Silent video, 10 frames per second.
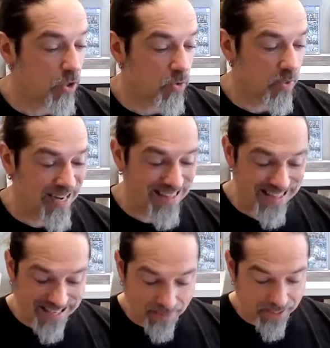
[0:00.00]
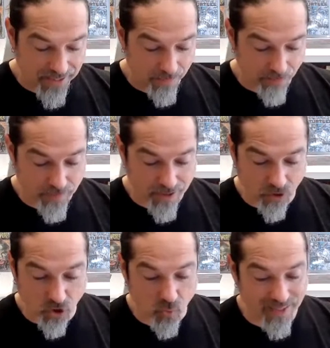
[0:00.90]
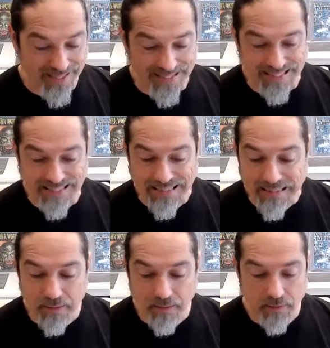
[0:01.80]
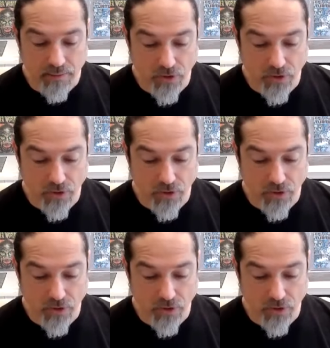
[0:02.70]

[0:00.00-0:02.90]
This was one I think I picked up for about $20